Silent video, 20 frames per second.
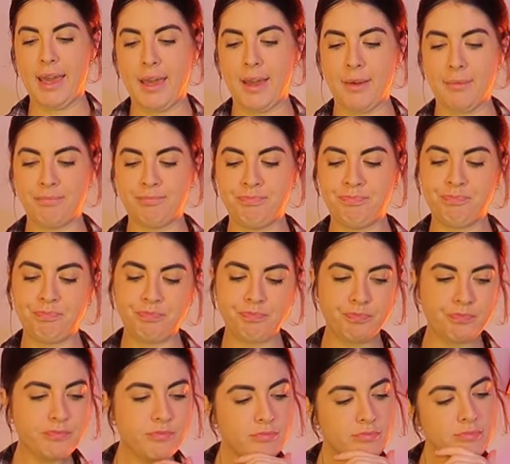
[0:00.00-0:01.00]
um,
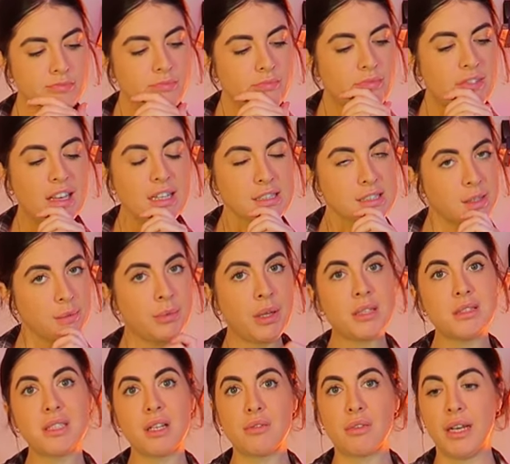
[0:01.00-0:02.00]

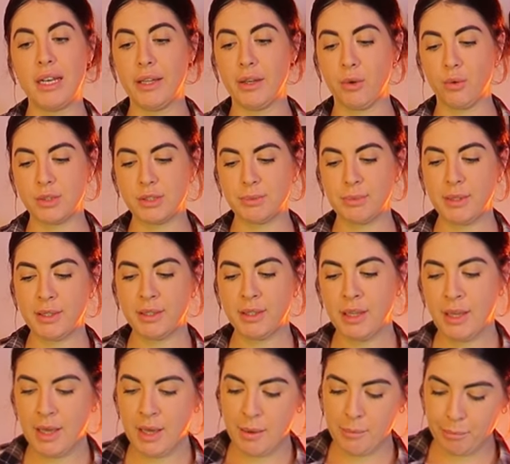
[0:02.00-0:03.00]
sometimes that really annoys me
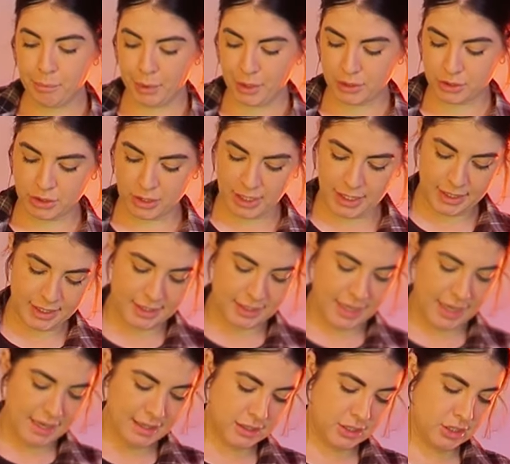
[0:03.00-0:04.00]
but I
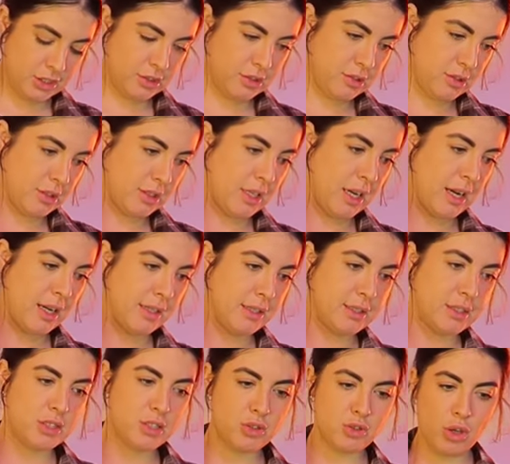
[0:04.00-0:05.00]
guess you can kind
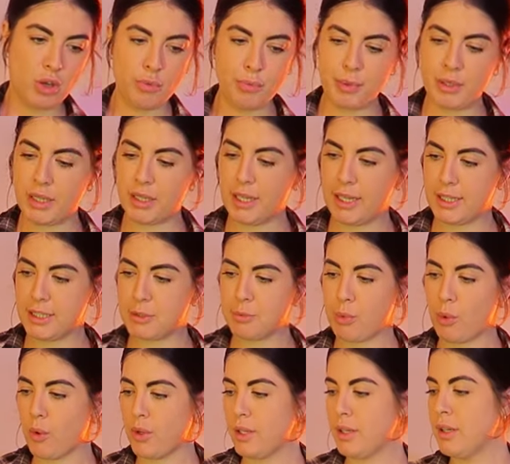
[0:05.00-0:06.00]
of stop it at each
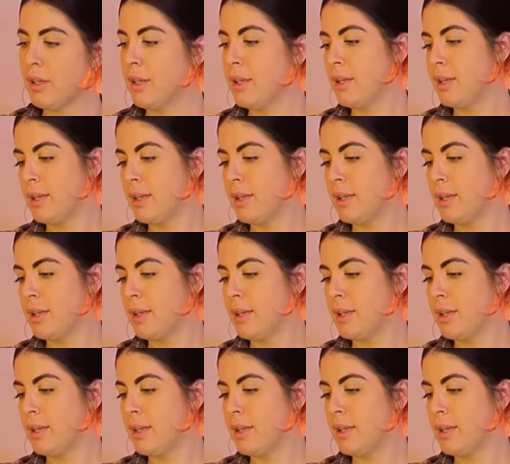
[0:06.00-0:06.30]
point